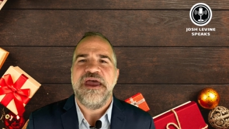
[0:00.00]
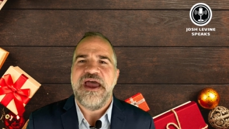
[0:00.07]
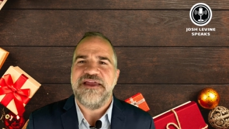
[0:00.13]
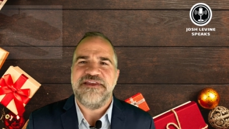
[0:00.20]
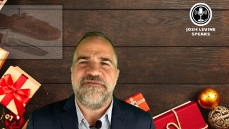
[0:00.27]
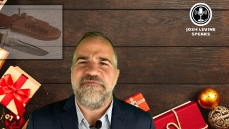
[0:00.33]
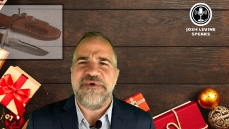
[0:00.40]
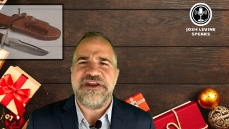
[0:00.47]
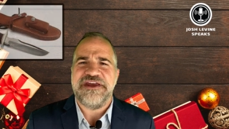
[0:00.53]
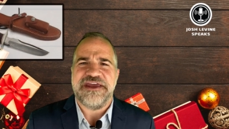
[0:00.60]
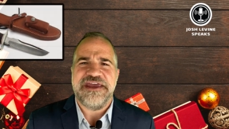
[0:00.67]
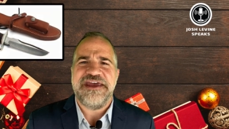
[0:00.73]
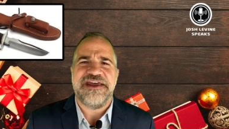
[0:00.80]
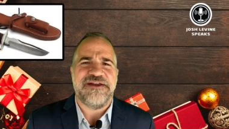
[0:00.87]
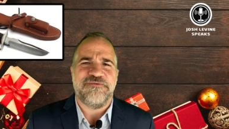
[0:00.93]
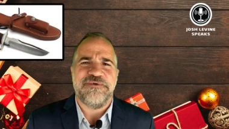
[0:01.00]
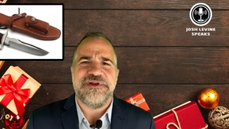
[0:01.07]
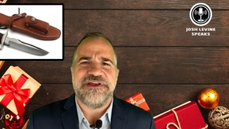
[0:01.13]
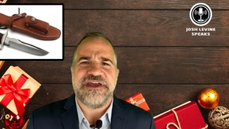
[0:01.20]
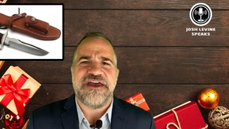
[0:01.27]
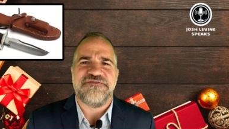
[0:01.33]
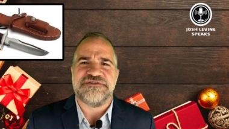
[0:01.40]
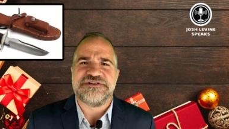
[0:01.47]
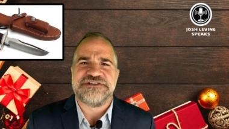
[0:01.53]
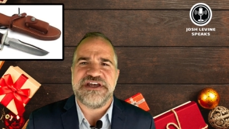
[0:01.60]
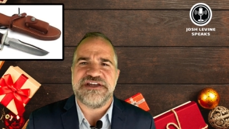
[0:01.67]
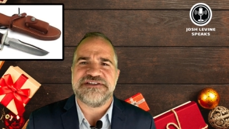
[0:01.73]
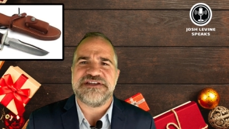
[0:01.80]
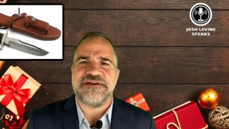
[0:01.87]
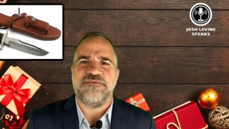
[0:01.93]
And they've been a hit really ever
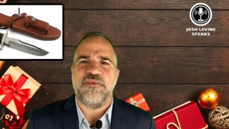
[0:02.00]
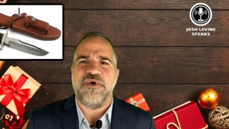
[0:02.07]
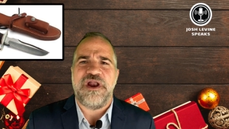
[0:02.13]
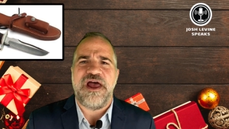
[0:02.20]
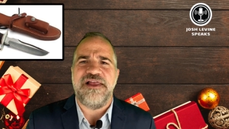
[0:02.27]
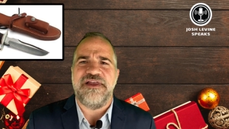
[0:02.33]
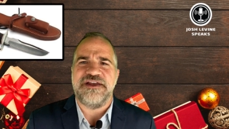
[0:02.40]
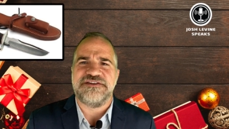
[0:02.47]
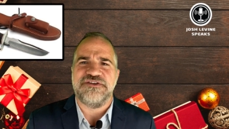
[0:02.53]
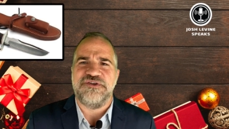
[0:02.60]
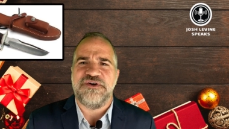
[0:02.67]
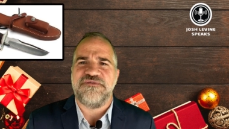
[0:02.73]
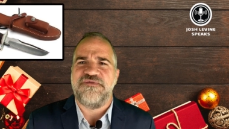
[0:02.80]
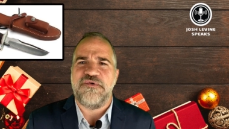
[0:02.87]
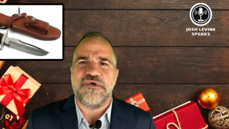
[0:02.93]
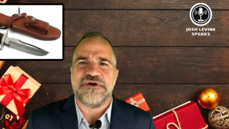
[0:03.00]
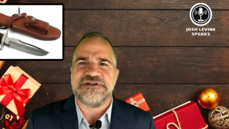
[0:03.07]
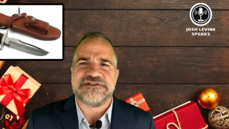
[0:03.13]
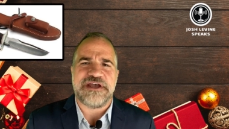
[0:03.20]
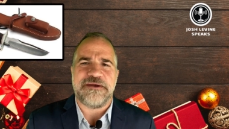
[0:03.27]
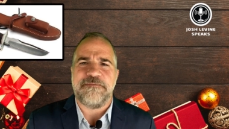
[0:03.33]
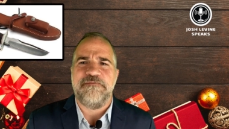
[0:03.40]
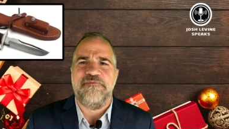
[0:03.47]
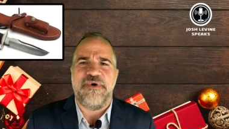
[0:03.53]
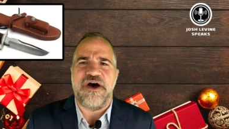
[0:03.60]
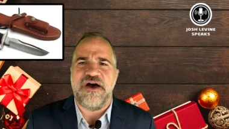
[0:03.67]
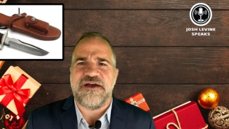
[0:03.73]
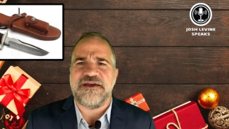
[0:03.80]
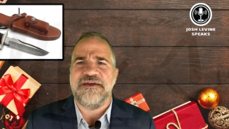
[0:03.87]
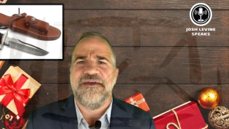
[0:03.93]
since. And what I like to look for is like
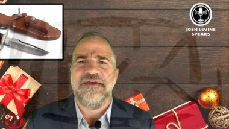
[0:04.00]
Buck,